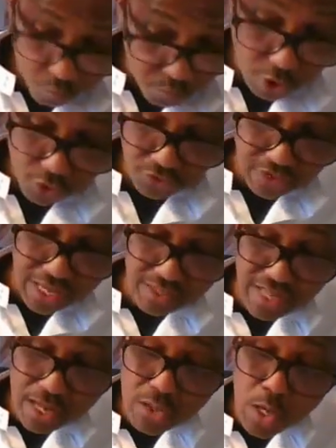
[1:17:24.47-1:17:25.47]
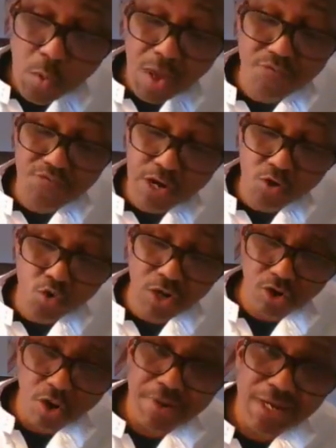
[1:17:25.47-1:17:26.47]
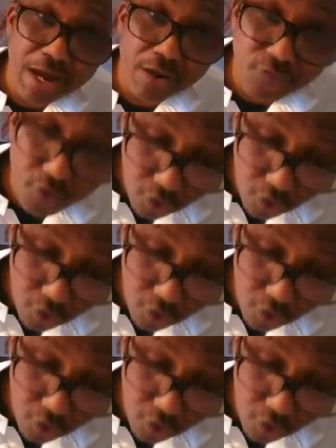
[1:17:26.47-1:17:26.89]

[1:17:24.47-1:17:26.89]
because they were very good at coming out for